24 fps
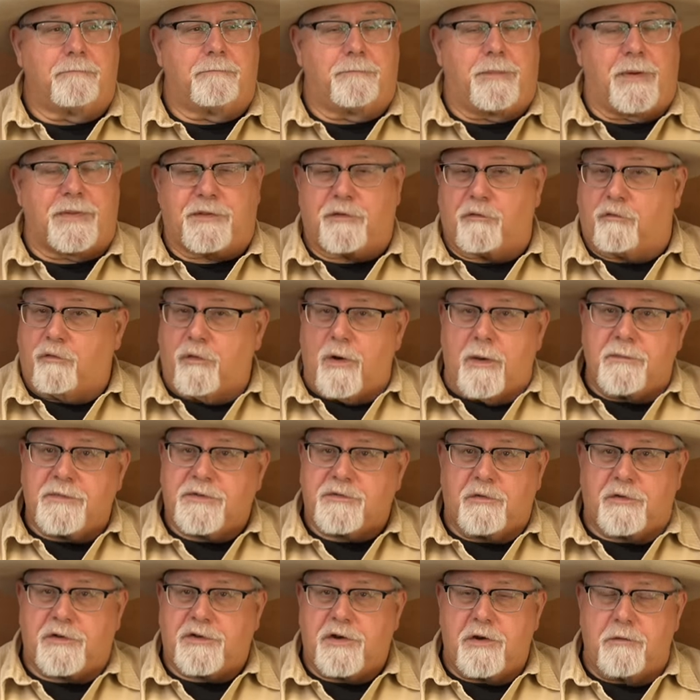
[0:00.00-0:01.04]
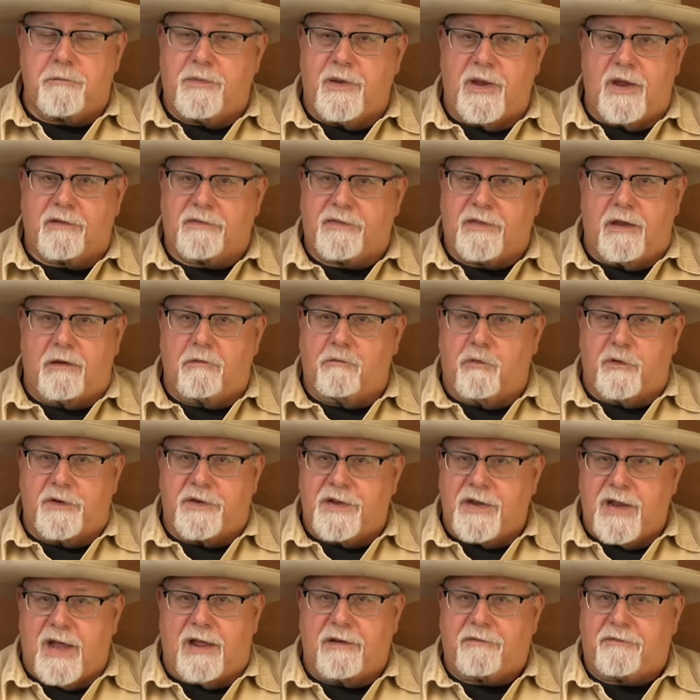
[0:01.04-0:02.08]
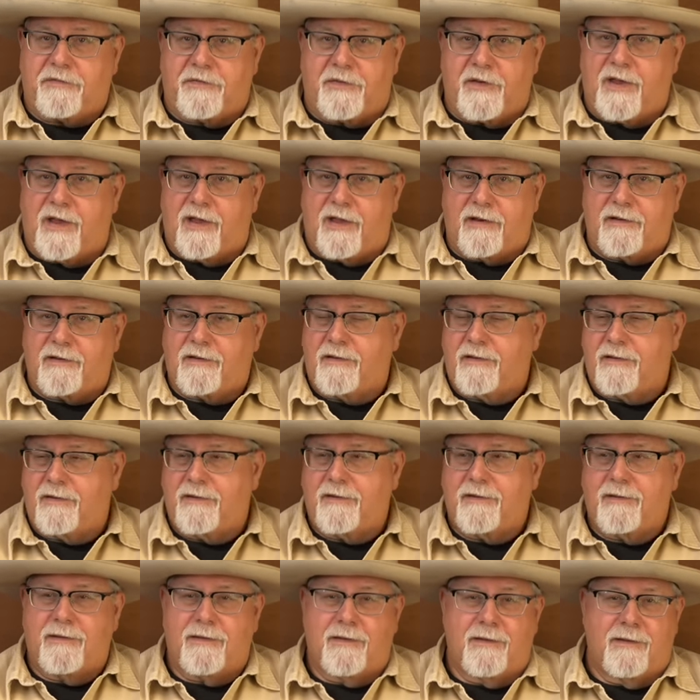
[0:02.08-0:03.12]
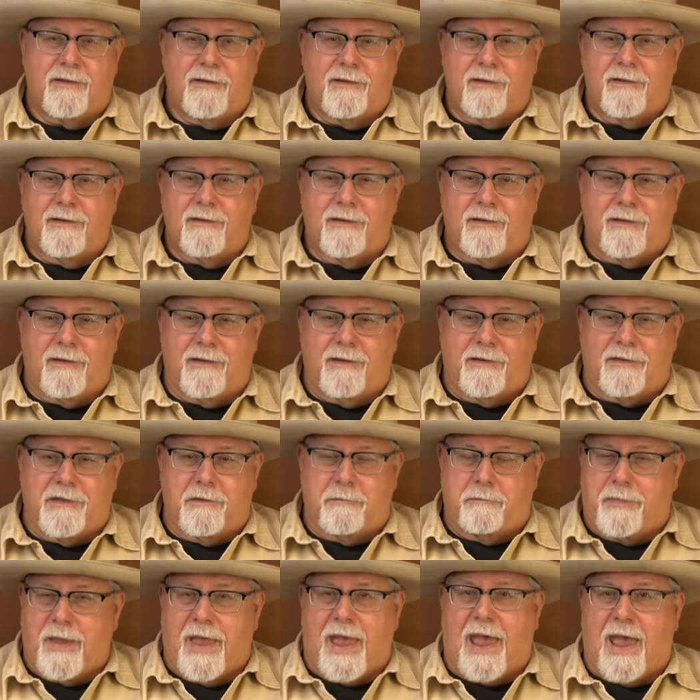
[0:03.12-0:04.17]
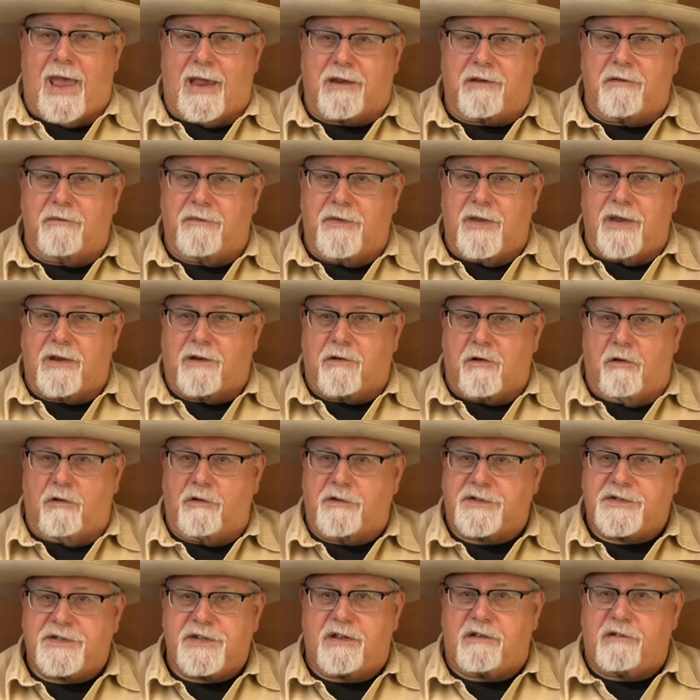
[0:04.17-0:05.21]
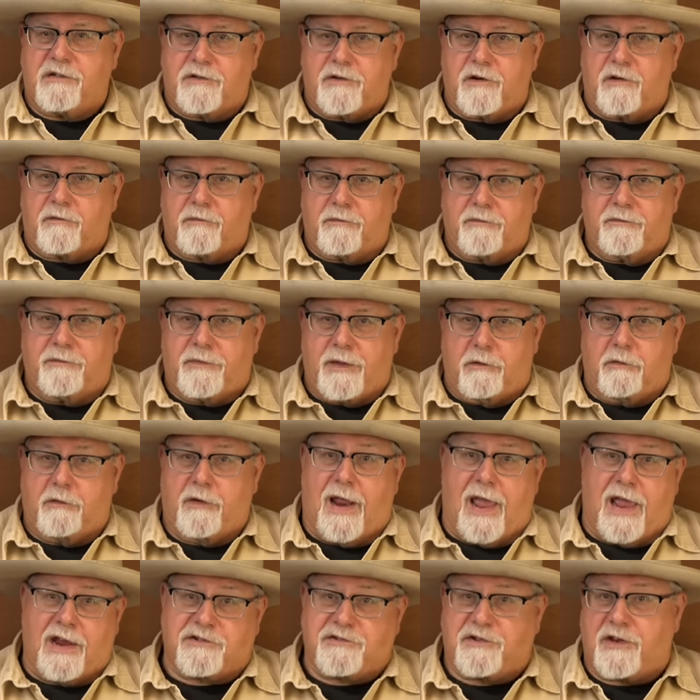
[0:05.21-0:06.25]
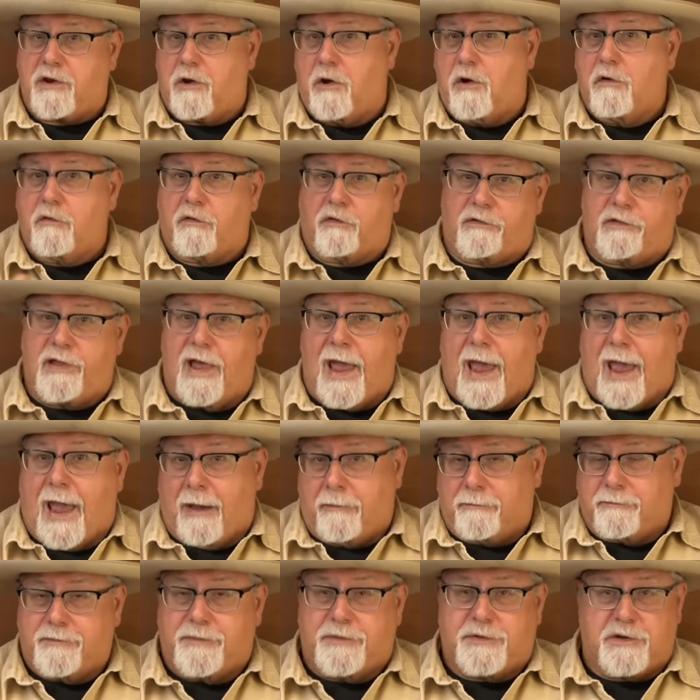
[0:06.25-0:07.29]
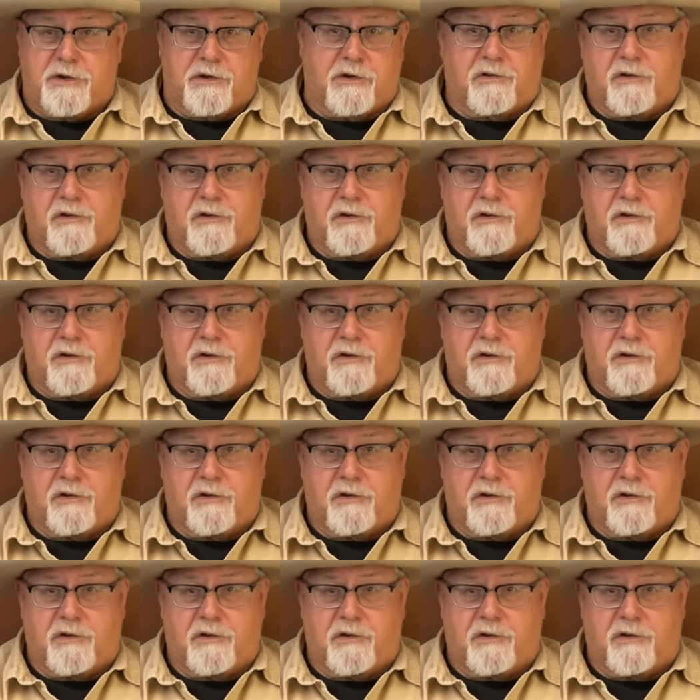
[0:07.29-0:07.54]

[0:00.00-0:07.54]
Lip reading: But the rims were too big. They would not fit in the back of a Colt cylinder. They would actually overlap, so you